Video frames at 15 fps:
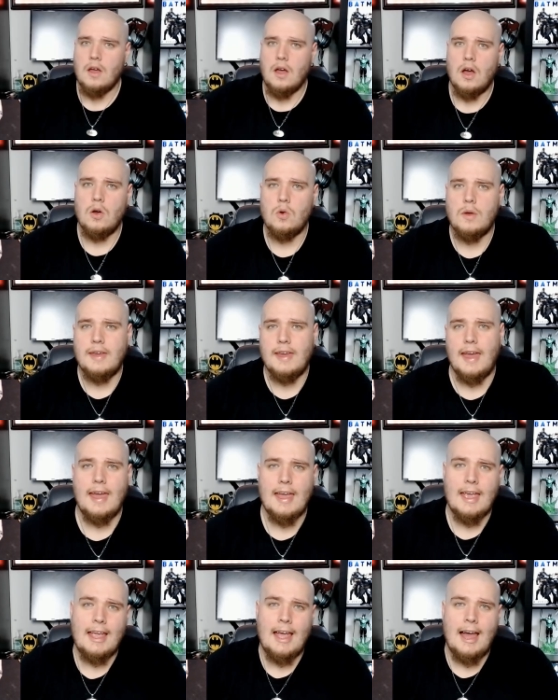
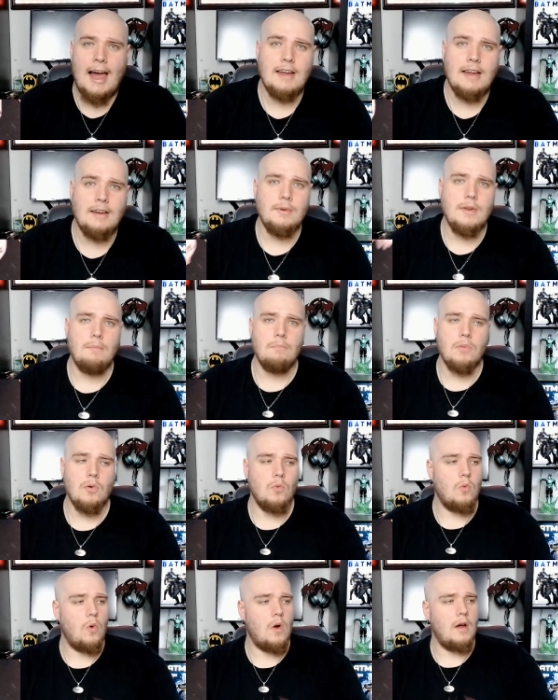Okay, item number
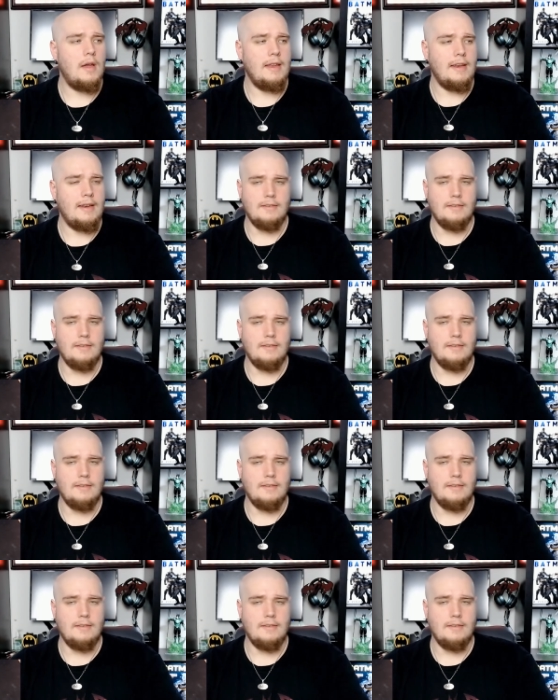one.